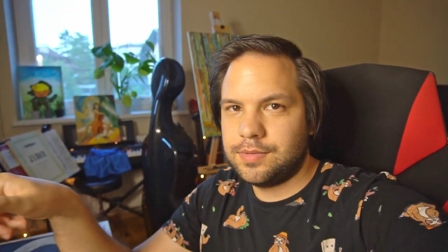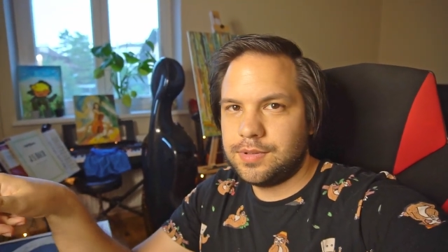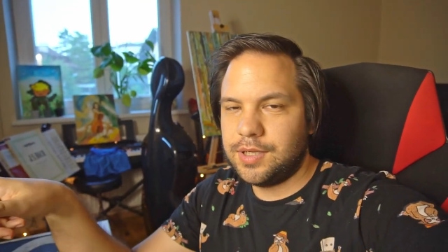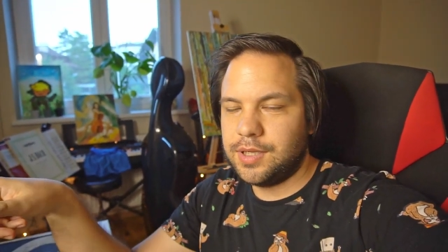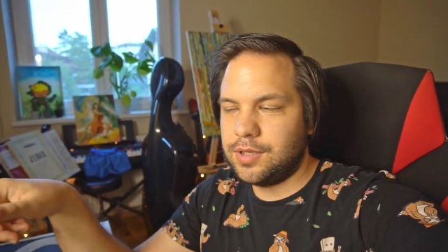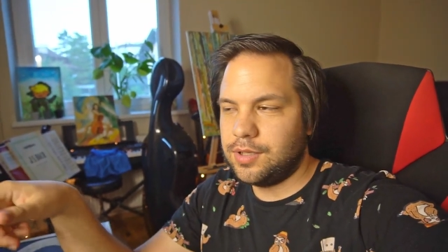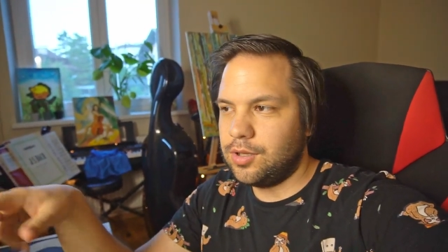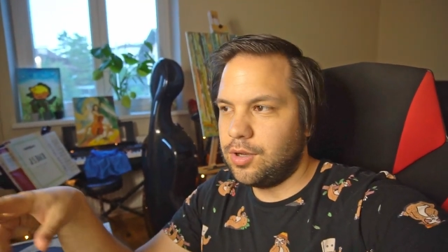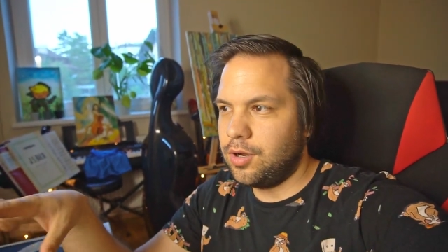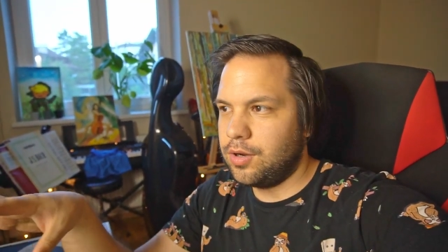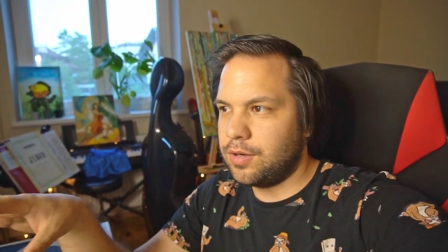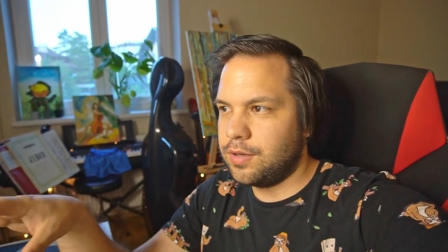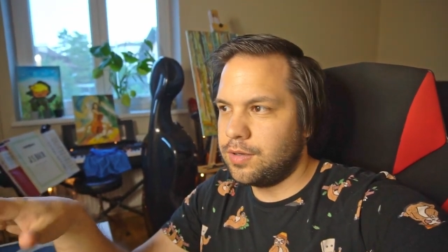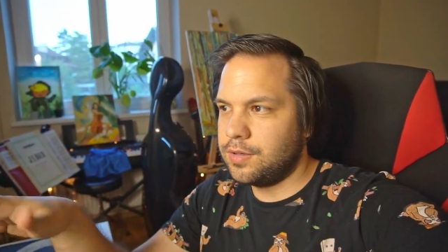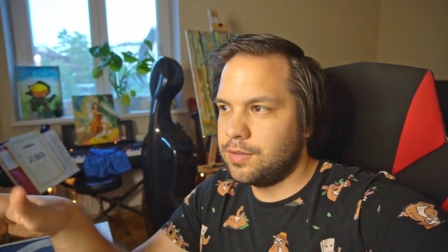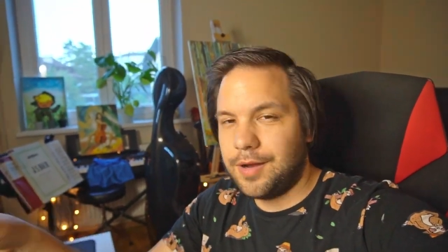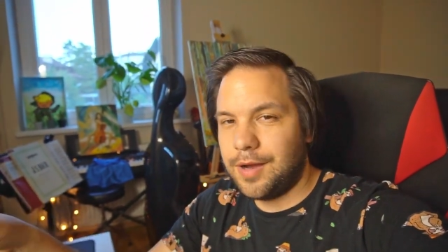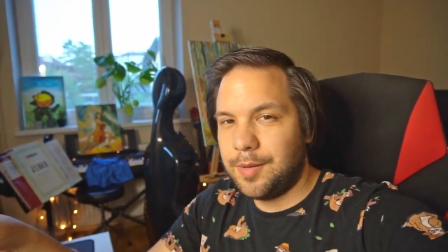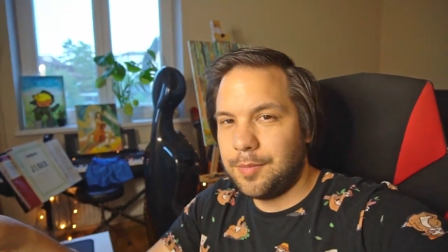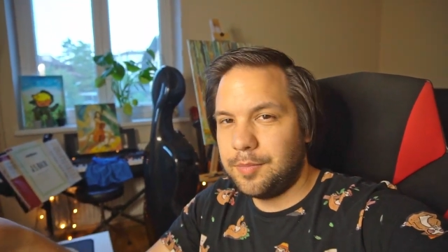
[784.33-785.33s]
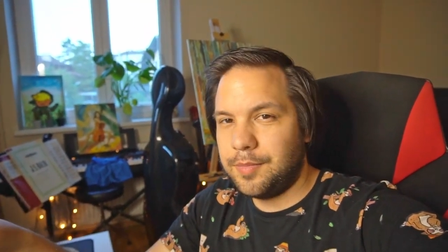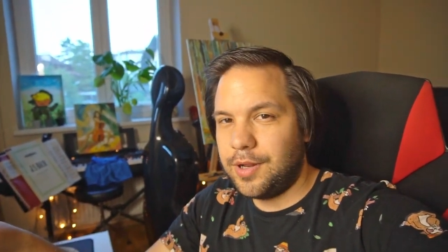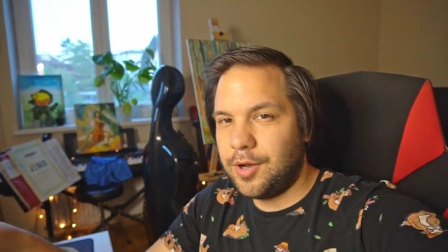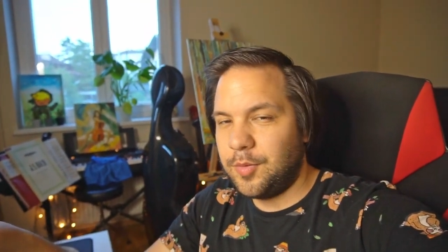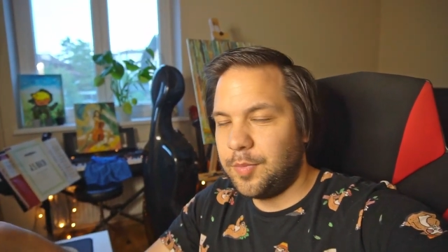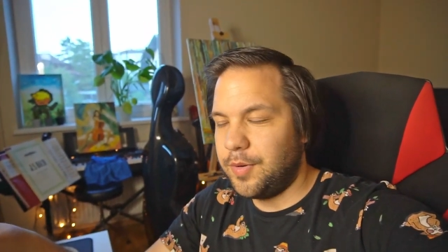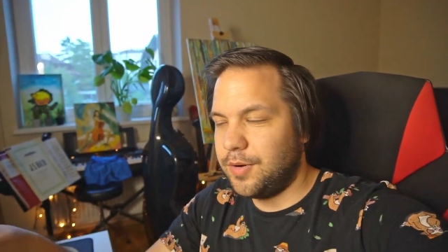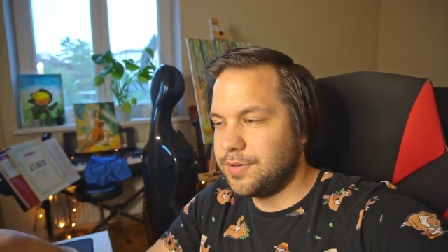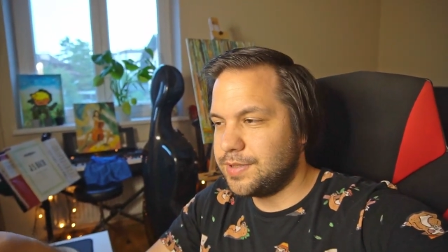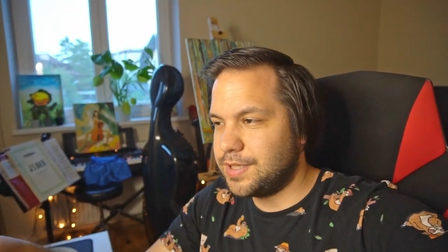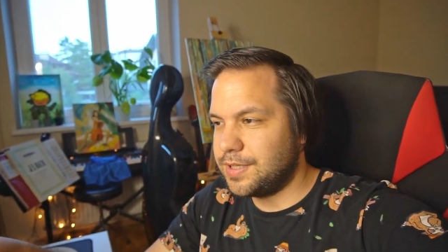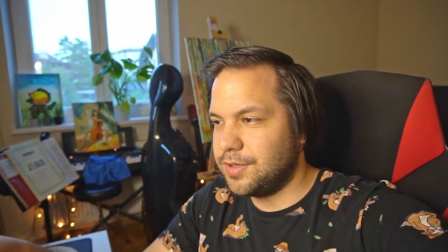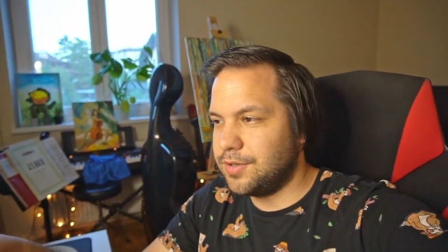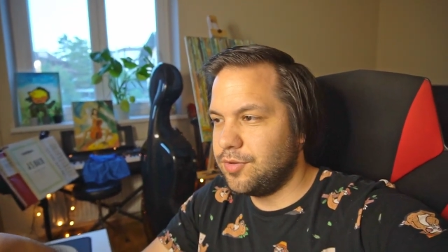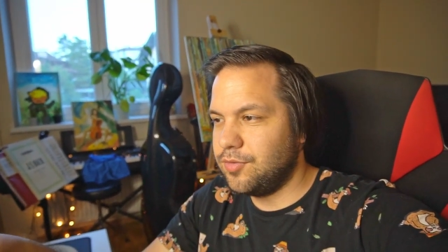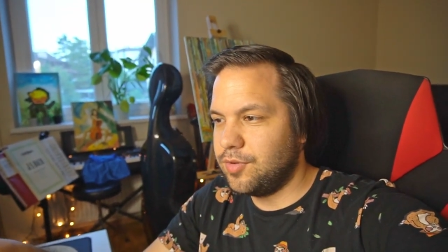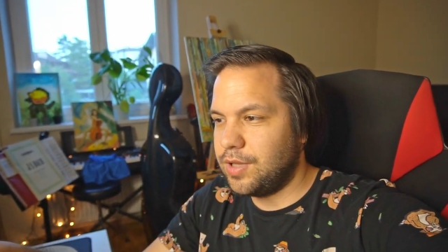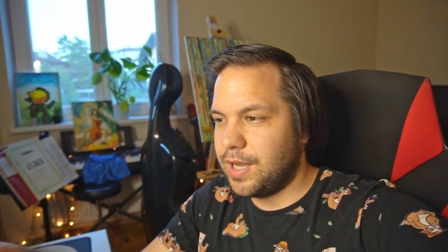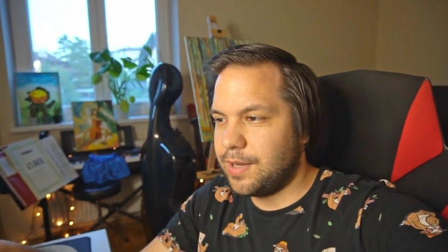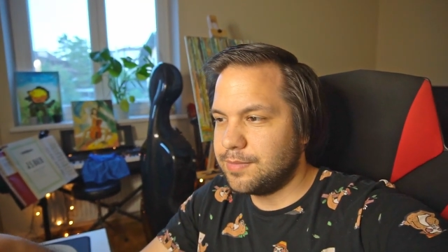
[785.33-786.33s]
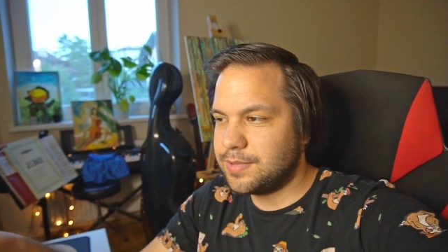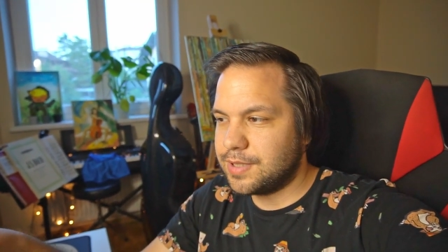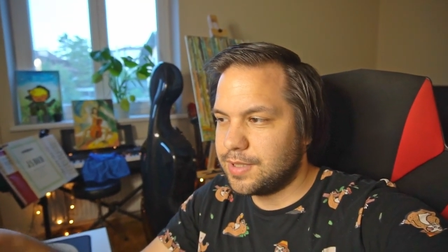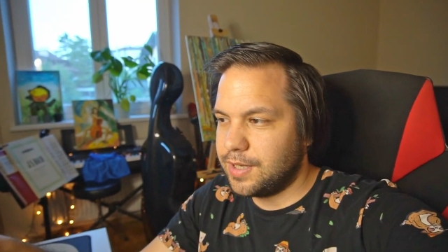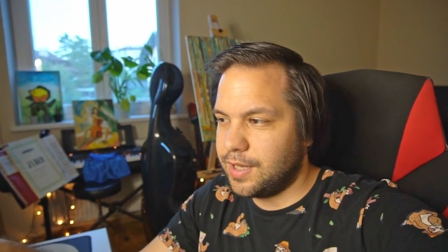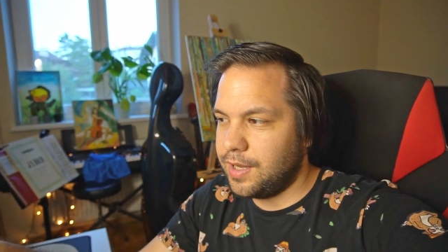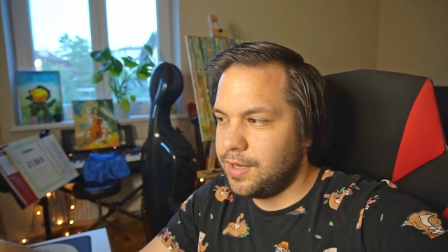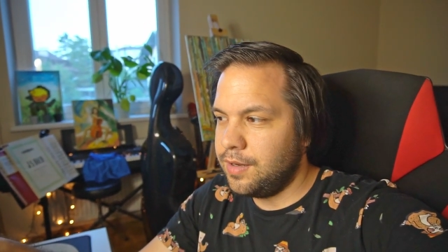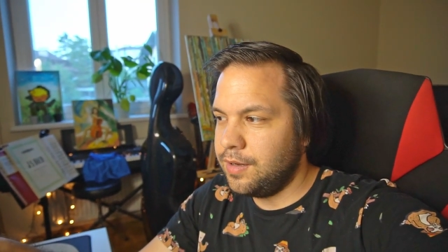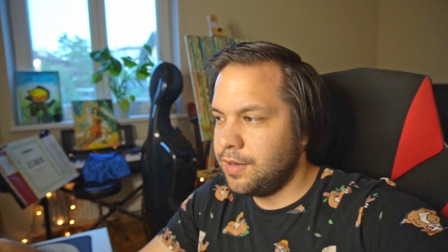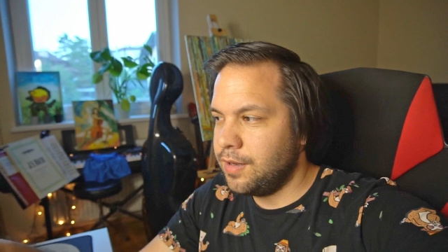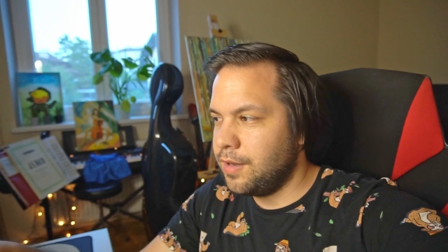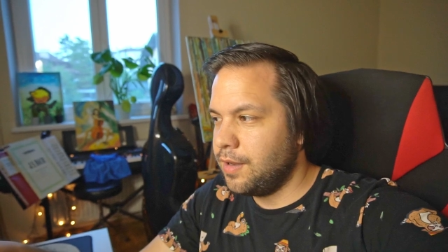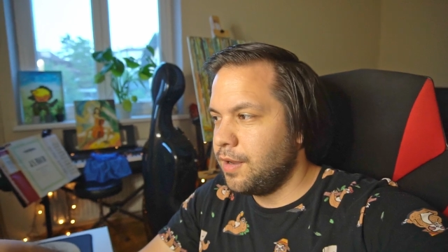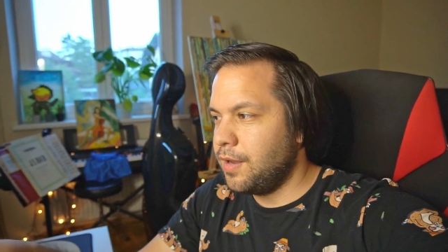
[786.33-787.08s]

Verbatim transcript: TikTok. I'm now posting two times a day,